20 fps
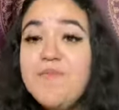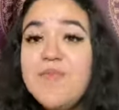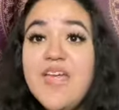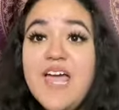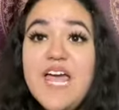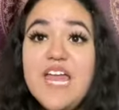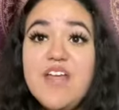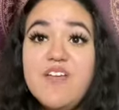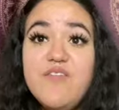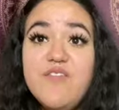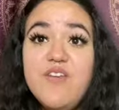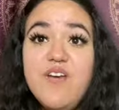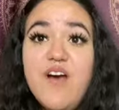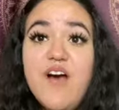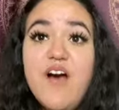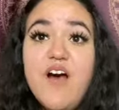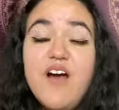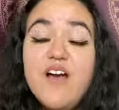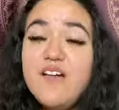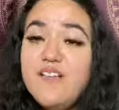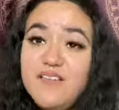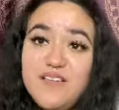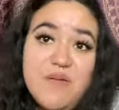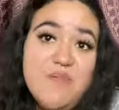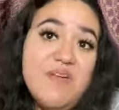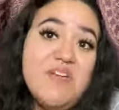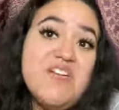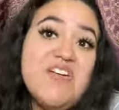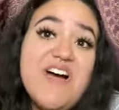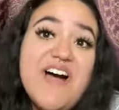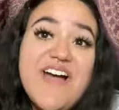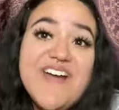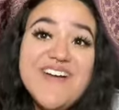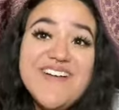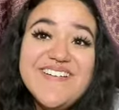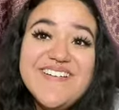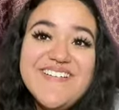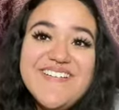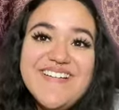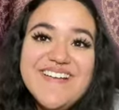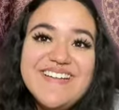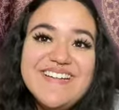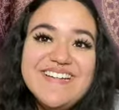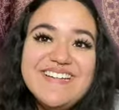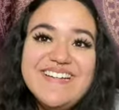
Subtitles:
And if you are, let me know how you're doing.